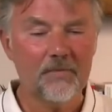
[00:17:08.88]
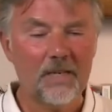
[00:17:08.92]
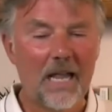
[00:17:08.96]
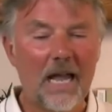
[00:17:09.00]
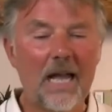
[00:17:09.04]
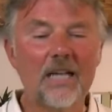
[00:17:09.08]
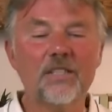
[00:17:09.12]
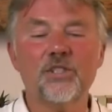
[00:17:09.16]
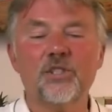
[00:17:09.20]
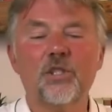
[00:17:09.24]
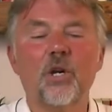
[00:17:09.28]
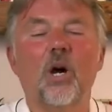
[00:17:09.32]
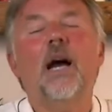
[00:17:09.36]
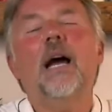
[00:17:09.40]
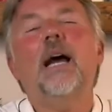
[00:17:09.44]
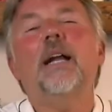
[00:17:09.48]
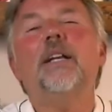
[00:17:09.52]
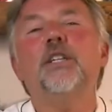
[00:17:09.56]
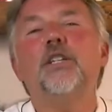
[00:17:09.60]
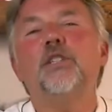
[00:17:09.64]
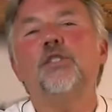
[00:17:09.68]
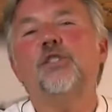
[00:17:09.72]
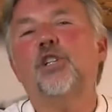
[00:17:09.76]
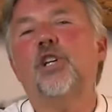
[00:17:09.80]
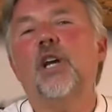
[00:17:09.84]
So how do
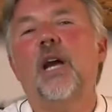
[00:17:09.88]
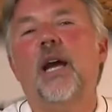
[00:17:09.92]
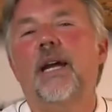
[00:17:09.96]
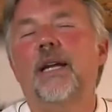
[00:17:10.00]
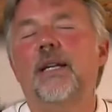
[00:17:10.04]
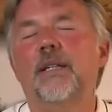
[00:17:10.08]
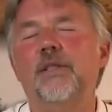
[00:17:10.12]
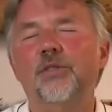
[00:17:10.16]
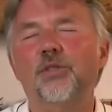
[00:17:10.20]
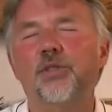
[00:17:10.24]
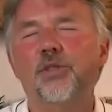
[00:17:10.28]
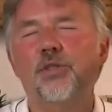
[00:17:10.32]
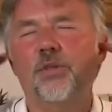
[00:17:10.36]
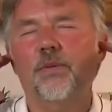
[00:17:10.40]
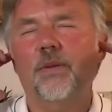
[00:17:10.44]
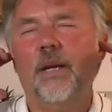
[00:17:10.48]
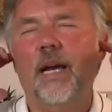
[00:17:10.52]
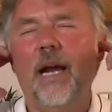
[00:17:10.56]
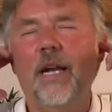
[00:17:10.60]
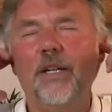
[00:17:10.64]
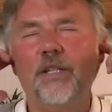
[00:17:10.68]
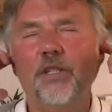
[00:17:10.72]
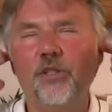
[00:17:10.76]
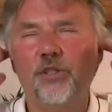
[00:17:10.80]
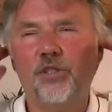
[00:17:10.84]
you change?
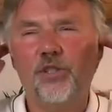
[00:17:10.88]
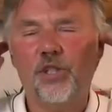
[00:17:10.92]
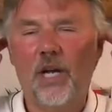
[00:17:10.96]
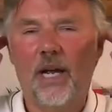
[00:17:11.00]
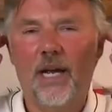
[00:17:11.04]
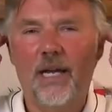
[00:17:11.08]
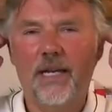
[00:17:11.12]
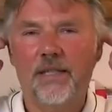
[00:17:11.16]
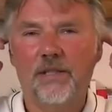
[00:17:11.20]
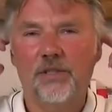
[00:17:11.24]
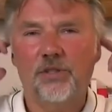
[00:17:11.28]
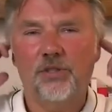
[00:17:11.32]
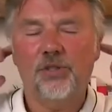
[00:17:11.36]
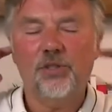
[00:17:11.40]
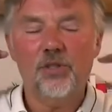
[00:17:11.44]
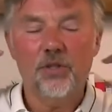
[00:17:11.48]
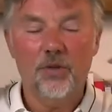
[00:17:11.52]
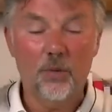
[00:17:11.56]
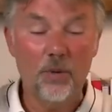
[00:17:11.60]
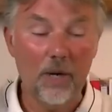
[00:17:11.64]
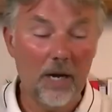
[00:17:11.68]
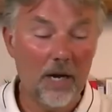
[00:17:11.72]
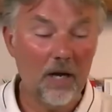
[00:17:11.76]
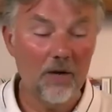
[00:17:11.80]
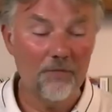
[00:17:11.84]
How do you change?
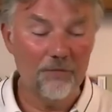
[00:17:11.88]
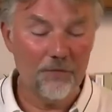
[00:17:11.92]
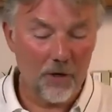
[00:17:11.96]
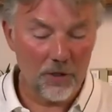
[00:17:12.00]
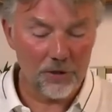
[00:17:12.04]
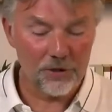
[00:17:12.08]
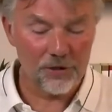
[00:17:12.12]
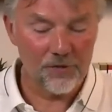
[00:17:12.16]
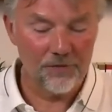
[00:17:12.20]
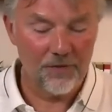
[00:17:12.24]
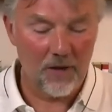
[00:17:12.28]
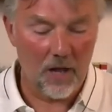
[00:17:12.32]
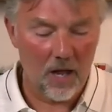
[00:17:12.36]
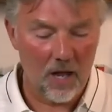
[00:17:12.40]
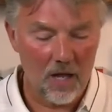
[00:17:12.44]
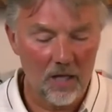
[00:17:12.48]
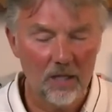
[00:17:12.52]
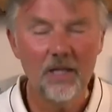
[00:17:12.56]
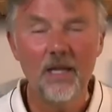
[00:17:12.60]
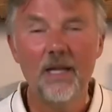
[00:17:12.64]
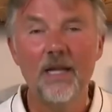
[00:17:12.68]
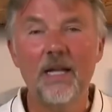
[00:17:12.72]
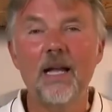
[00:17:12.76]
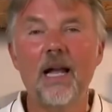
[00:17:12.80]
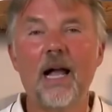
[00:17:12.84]
Well, first of all,
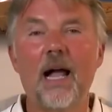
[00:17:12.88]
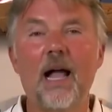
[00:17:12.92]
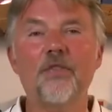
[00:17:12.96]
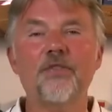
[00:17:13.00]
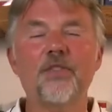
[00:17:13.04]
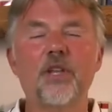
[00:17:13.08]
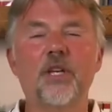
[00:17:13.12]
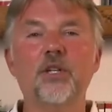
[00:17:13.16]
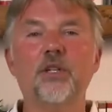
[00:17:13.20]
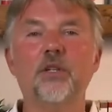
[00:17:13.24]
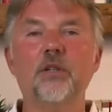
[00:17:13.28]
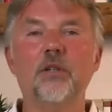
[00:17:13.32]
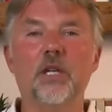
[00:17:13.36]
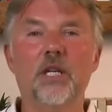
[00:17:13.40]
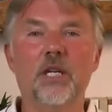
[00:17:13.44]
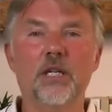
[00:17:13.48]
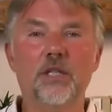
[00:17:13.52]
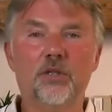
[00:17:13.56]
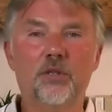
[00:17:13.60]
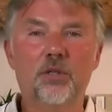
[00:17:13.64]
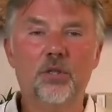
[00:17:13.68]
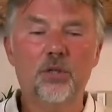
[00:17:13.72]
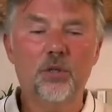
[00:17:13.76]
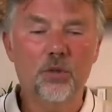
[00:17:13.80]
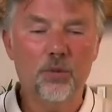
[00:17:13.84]
I think you need
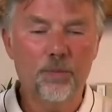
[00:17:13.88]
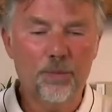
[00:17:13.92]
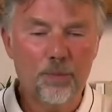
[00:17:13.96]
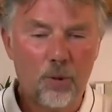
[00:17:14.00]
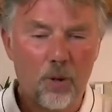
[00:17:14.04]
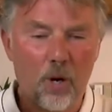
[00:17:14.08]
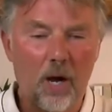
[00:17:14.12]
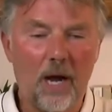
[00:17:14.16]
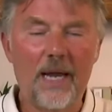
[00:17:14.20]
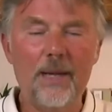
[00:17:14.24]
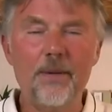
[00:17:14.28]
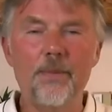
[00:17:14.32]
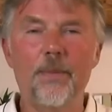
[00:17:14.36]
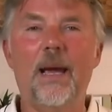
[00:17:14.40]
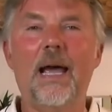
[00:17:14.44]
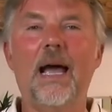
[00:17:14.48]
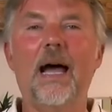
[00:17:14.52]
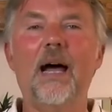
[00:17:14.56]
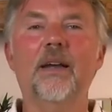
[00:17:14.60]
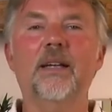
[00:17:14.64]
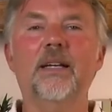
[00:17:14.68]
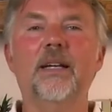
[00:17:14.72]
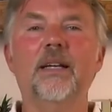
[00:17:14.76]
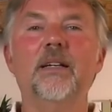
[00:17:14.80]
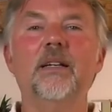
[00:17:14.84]
to pray
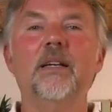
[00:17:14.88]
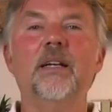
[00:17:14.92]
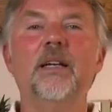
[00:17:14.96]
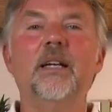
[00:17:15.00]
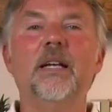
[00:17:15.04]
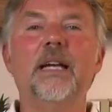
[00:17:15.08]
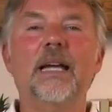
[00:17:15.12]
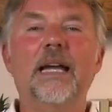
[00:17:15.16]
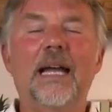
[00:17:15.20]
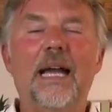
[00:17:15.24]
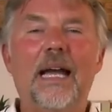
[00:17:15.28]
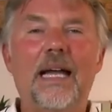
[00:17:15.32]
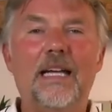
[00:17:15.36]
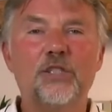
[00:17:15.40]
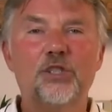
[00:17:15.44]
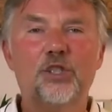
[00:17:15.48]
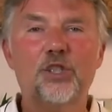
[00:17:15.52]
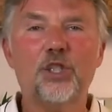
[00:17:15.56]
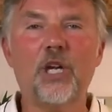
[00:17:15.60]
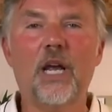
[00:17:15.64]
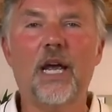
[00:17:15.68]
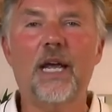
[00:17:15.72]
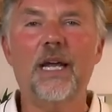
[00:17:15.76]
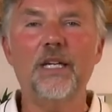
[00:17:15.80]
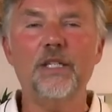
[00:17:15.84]
about it and
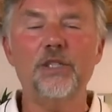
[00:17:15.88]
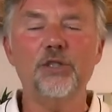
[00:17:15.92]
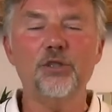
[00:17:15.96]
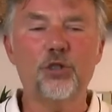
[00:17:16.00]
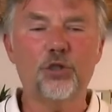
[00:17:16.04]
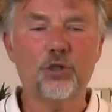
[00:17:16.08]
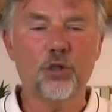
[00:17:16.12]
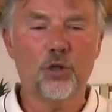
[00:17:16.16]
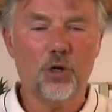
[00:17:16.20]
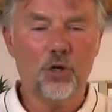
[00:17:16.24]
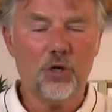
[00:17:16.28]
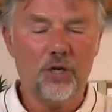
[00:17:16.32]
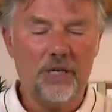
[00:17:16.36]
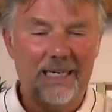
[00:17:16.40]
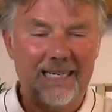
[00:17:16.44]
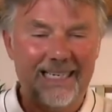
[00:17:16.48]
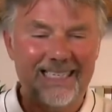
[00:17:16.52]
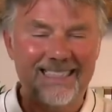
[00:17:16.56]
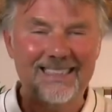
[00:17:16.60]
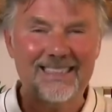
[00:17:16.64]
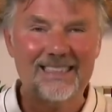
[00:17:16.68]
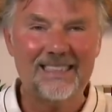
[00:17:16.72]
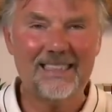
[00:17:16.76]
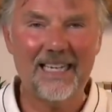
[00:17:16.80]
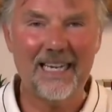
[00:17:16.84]
change your
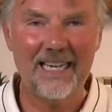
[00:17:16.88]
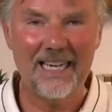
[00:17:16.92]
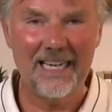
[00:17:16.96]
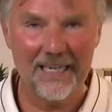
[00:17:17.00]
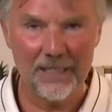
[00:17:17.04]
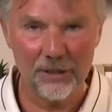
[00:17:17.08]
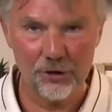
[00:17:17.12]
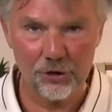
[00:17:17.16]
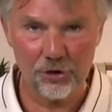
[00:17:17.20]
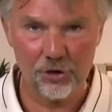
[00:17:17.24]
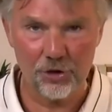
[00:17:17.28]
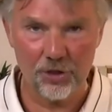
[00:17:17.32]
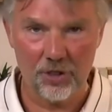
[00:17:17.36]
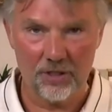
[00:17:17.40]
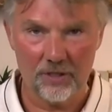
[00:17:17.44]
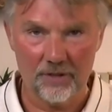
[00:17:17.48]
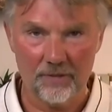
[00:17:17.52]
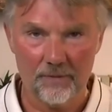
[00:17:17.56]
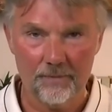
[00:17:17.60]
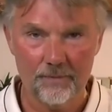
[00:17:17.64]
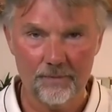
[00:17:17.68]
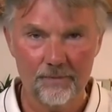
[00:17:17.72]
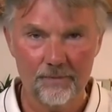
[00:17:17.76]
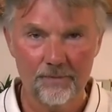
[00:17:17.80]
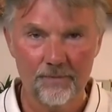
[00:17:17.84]
intention,
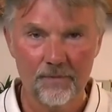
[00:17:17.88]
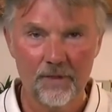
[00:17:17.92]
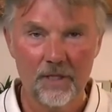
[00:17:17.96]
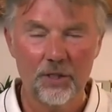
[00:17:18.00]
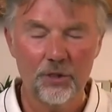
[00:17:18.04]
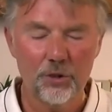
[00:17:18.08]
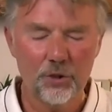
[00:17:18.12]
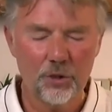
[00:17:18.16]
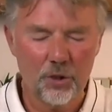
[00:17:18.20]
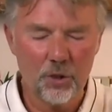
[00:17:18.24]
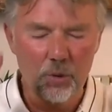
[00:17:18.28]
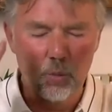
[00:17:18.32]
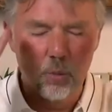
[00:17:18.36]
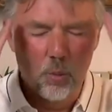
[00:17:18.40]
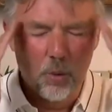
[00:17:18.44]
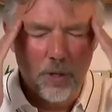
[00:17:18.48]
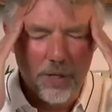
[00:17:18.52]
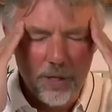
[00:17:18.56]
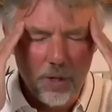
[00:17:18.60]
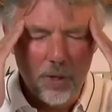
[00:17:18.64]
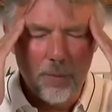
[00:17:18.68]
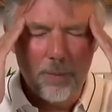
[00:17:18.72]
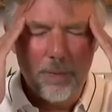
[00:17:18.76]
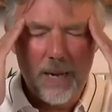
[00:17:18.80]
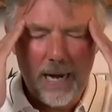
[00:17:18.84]
your
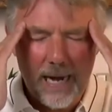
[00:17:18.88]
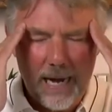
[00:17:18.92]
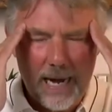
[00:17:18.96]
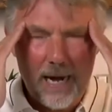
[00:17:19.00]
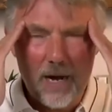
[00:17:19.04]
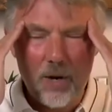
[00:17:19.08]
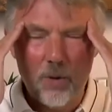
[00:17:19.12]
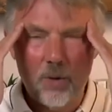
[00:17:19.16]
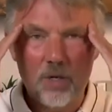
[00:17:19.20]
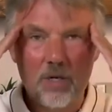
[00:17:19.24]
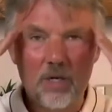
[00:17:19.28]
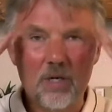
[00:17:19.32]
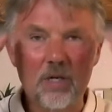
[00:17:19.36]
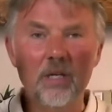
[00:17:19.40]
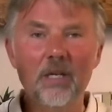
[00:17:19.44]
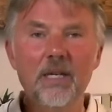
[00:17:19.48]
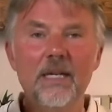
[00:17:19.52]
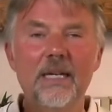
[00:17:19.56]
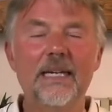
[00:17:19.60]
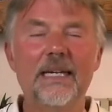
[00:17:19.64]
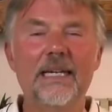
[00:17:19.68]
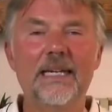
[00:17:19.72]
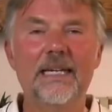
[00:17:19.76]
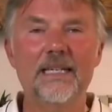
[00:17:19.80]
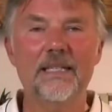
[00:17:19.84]
willpower
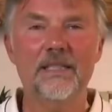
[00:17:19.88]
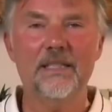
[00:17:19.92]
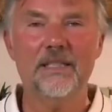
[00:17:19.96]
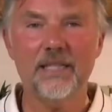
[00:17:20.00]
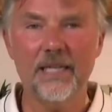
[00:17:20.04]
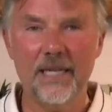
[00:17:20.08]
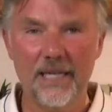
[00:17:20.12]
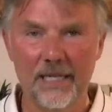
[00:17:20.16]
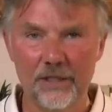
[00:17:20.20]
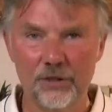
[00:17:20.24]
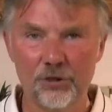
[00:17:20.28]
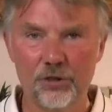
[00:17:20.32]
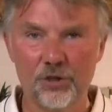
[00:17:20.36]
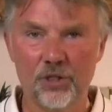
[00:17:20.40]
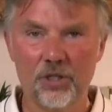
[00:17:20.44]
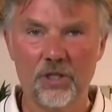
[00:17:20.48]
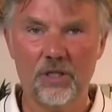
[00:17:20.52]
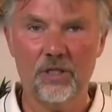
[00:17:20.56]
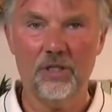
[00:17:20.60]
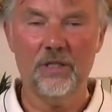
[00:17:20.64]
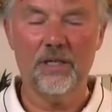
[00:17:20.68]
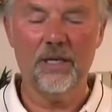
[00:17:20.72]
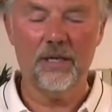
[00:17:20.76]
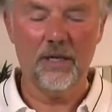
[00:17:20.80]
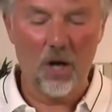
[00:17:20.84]
intention.
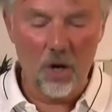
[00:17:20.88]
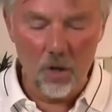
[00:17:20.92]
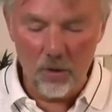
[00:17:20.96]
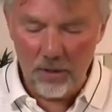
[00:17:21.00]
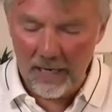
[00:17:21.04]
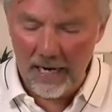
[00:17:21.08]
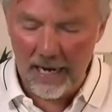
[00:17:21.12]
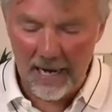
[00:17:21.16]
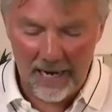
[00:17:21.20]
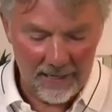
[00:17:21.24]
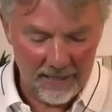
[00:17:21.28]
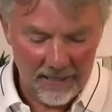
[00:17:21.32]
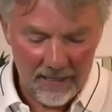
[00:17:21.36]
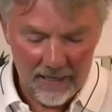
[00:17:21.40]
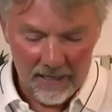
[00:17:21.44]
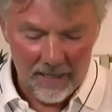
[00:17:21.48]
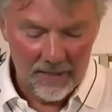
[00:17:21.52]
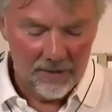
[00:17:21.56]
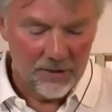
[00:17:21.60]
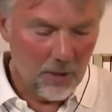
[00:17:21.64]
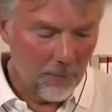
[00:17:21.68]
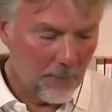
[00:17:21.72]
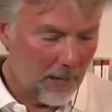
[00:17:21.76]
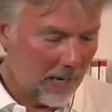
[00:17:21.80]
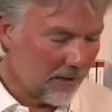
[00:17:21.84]
That, okay,
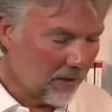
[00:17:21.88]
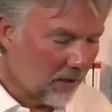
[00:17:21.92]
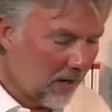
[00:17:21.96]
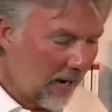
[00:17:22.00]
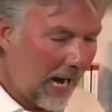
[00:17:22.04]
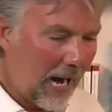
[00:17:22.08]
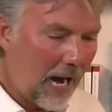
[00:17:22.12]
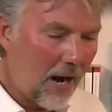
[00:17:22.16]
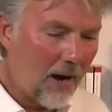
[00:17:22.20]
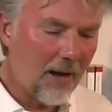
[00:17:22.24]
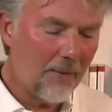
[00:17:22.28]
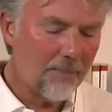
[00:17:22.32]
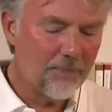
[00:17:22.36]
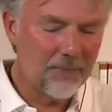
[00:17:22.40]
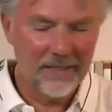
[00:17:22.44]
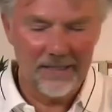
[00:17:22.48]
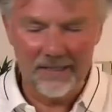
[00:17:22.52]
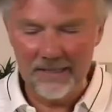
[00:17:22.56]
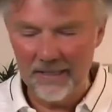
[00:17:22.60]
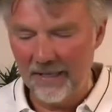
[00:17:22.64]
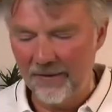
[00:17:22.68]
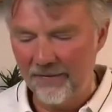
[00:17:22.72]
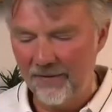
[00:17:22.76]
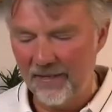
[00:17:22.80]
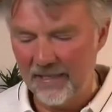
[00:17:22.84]
no matter how I've been
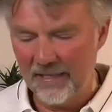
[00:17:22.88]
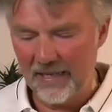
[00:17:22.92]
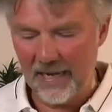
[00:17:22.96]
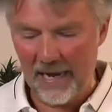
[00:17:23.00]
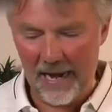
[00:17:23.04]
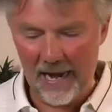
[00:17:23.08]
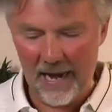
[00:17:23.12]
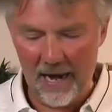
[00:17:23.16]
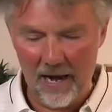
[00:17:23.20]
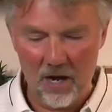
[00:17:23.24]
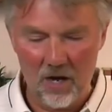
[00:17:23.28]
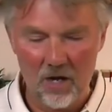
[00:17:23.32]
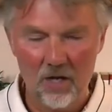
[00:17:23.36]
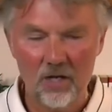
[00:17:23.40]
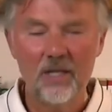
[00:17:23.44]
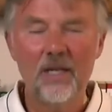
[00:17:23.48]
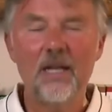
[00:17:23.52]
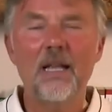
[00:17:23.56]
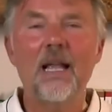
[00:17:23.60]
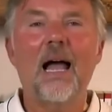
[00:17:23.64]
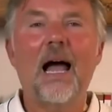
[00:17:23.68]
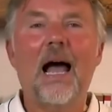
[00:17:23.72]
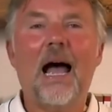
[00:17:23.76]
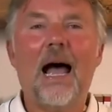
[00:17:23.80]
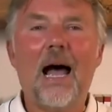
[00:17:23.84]
living now,
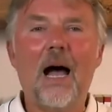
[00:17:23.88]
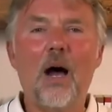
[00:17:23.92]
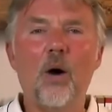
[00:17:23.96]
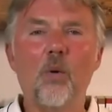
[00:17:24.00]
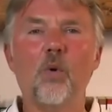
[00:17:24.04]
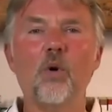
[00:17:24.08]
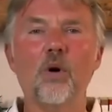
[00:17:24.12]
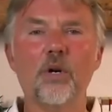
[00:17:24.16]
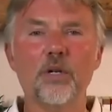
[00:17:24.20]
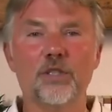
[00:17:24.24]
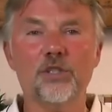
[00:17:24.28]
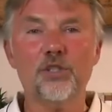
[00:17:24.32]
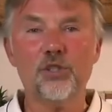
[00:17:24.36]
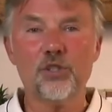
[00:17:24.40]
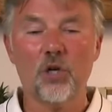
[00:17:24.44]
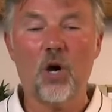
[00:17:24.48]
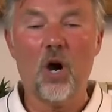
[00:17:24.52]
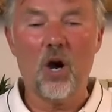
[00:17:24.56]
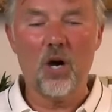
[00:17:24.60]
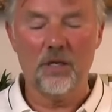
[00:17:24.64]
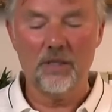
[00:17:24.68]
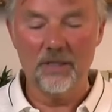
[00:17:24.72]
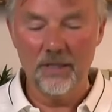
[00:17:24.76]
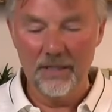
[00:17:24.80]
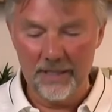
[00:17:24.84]
I want to
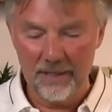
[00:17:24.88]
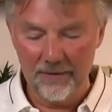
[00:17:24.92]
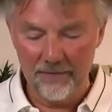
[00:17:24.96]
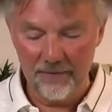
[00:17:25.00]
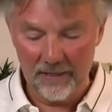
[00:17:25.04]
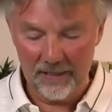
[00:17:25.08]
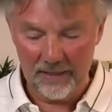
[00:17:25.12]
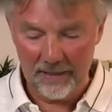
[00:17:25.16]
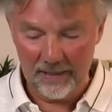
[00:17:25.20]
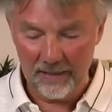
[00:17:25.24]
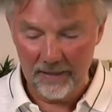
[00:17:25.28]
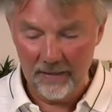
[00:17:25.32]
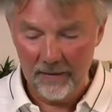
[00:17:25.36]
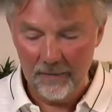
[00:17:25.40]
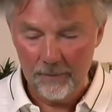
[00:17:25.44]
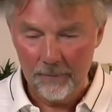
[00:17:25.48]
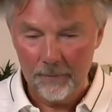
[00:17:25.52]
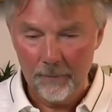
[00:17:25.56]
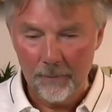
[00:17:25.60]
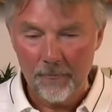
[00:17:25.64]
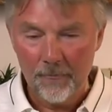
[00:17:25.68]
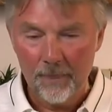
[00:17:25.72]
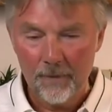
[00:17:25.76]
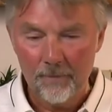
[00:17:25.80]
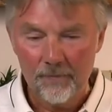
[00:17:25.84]
start living
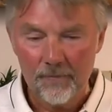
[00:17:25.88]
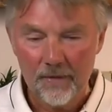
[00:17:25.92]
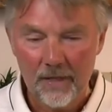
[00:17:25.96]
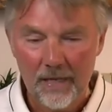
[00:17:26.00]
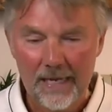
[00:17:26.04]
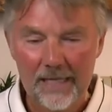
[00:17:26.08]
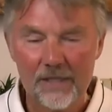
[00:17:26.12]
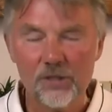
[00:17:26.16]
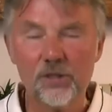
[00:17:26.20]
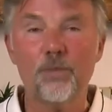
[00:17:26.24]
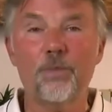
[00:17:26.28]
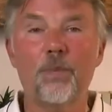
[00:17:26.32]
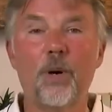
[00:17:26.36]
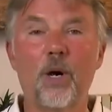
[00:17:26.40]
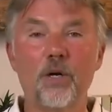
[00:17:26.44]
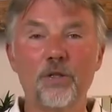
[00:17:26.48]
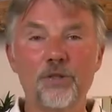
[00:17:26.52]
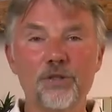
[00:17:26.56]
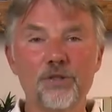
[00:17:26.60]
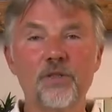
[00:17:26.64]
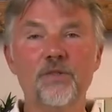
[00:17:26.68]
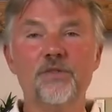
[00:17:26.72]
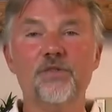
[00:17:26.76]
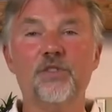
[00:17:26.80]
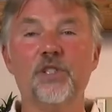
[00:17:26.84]
as a
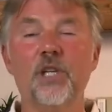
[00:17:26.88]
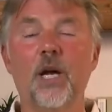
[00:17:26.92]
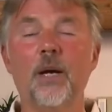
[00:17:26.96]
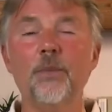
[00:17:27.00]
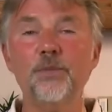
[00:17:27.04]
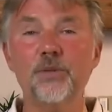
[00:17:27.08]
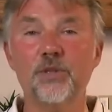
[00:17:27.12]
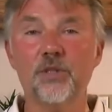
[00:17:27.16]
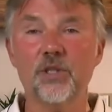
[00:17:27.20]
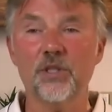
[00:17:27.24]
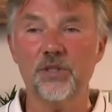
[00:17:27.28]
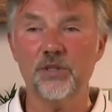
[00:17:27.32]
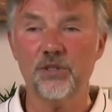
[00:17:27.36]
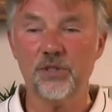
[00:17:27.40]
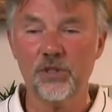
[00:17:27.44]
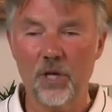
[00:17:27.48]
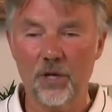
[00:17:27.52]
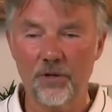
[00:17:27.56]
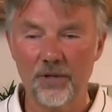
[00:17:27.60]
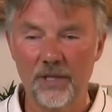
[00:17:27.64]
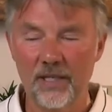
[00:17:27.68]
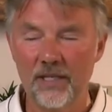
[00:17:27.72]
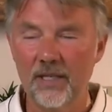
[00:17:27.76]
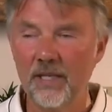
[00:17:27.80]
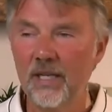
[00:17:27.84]
person of substance, so
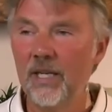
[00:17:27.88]
that,